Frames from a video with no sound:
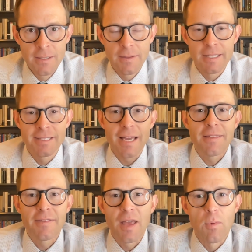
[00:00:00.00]
It's not
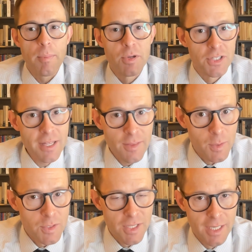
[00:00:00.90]
that they represent
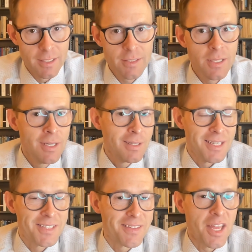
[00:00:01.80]
those things,
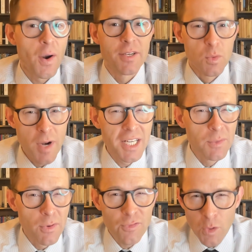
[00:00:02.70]
it's that they aren't directly
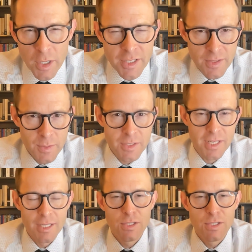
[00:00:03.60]
referring to those things.